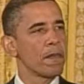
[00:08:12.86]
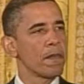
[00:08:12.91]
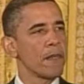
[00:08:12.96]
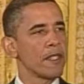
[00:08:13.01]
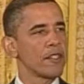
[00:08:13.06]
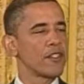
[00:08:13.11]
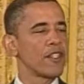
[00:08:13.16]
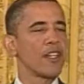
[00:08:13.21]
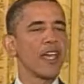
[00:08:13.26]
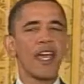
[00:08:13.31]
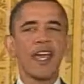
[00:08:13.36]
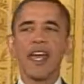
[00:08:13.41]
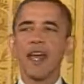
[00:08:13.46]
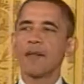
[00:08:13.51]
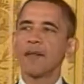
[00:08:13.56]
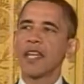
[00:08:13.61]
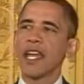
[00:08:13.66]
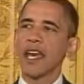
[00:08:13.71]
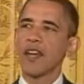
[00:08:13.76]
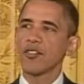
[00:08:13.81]
And today
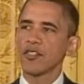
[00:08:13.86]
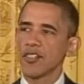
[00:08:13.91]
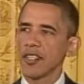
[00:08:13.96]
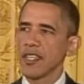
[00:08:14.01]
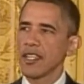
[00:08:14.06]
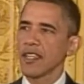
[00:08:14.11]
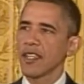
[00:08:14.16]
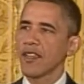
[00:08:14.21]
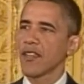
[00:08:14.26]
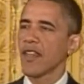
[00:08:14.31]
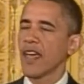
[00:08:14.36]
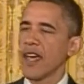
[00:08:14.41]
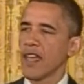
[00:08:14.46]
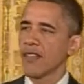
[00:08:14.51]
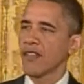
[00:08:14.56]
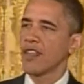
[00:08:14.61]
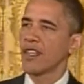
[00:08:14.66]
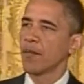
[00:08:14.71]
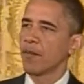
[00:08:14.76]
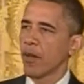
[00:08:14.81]
I'm announcing
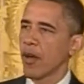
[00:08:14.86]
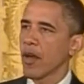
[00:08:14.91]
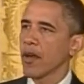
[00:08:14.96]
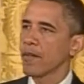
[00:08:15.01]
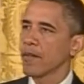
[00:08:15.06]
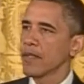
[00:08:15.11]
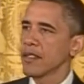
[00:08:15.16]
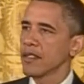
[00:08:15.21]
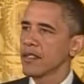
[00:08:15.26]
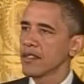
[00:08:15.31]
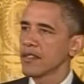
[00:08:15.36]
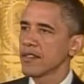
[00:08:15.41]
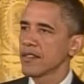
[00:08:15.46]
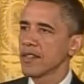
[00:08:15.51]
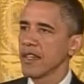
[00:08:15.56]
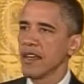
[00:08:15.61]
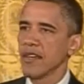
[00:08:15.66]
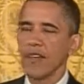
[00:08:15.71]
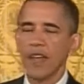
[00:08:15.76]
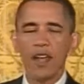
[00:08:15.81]
that the
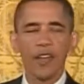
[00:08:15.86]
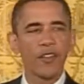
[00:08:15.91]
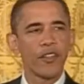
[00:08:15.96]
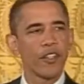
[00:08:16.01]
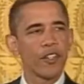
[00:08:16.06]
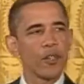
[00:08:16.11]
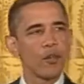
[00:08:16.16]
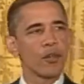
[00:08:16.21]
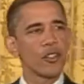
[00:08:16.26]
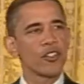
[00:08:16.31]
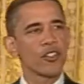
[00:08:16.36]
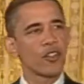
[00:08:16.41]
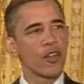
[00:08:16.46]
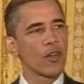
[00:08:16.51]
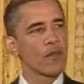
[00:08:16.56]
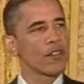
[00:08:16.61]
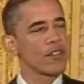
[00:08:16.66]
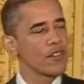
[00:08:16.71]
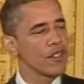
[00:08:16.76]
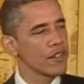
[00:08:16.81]
Departments of Health and Human
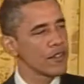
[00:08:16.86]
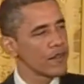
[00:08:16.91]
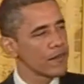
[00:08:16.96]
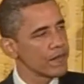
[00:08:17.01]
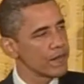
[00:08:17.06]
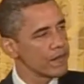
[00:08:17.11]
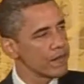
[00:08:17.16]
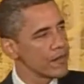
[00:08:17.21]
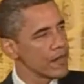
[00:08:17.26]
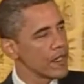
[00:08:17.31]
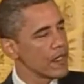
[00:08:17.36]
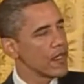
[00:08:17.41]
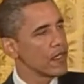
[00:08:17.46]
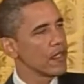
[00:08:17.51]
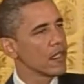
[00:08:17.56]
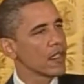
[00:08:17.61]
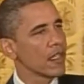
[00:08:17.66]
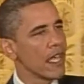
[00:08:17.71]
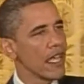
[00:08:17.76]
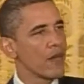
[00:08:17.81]
Services,
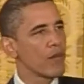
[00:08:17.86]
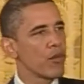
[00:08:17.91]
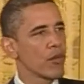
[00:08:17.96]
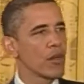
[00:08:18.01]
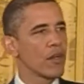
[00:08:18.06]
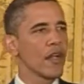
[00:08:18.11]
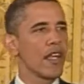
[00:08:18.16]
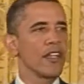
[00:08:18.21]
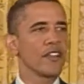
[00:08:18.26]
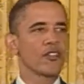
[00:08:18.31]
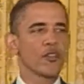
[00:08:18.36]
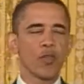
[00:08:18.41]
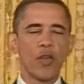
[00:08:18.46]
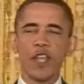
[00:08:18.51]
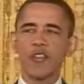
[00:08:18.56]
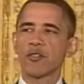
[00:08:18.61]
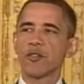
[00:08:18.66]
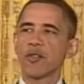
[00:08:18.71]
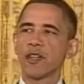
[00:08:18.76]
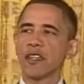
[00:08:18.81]
Labor, and
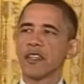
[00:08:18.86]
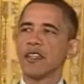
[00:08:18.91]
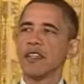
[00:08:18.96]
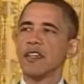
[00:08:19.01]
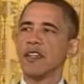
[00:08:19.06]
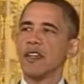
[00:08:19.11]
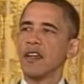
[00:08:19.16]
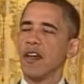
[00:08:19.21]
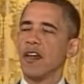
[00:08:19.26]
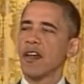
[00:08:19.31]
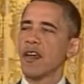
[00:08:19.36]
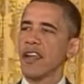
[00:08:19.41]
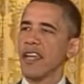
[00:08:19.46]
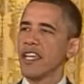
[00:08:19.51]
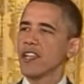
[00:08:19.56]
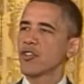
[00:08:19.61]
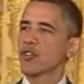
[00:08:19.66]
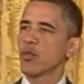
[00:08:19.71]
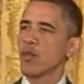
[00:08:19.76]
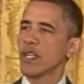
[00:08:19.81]
Treasury are
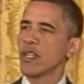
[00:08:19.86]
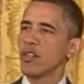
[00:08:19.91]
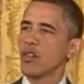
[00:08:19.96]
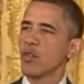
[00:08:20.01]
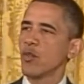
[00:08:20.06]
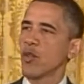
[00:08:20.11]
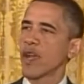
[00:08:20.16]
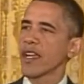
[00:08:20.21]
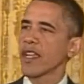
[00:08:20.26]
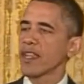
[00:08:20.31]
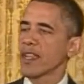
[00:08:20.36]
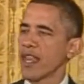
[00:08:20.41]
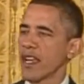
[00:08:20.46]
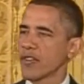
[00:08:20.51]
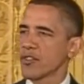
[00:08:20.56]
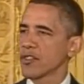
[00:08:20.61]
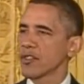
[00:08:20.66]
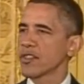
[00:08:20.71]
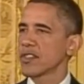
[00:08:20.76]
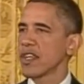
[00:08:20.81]
issuing new
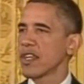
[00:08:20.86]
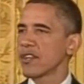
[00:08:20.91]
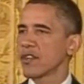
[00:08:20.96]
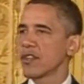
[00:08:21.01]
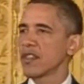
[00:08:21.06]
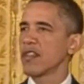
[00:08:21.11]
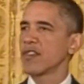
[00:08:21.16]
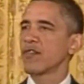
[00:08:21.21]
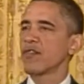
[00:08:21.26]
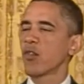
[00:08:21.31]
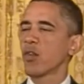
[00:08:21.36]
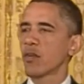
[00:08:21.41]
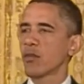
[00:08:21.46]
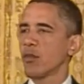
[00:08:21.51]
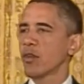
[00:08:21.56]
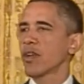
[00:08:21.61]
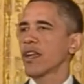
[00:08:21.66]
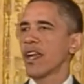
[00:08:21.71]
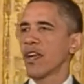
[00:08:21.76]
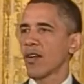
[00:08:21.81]
regulations under the
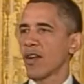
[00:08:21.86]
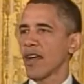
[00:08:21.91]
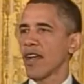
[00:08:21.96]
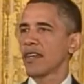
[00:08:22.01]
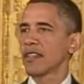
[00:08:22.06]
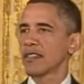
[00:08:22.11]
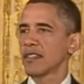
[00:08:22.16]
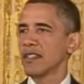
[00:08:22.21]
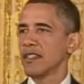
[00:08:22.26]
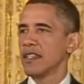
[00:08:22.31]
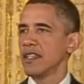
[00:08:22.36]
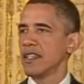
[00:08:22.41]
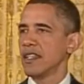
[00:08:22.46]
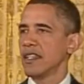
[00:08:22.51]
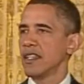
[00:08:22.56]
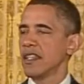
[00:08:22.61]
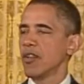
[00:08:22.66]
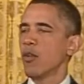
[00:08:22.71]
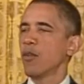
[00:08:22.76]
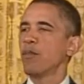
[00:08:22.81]
Affordable Care Act
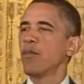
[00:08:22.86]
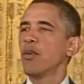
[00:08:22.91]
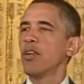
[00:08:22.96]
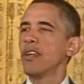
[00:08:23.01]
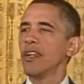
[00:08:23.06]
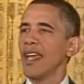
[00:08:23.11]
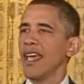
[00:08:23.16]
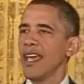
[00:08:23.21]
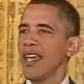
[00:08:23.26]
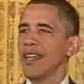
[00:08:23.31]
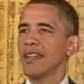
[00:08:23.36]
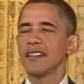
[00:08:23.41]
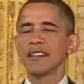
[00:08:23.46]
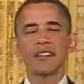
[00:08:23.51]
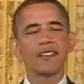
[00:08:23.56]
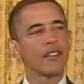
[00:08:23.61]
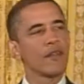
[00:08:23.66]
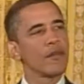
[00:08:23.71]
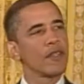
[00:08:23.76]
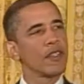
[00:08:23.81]
that will put an end to
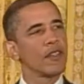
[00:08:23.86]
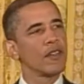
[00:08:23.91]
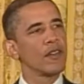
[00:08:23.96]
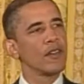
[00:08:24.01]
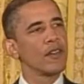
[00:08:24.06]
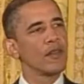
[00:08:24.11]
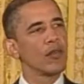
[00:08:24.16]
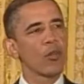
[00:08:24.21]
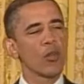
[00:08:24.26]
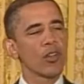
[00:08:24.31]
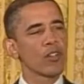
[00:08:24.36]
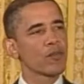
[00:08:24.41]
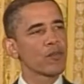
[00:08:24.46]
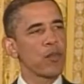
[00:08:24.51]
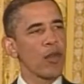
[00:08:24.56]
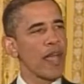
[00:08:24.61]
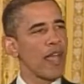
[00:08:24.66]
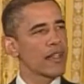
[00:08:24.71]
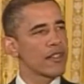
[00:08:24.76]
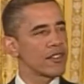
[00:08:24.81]
some of the worst
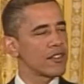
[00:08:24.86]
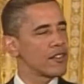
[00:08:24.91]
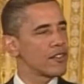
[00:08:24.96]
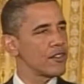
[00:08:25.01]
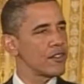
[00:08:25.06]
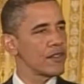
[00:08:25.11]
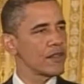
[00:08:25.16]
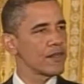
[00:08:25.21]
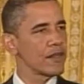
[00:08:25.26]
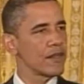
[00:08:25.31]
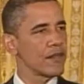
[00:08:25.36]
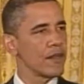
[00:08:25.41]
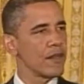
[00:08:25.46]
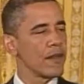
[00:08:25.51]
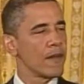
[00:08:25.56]
practices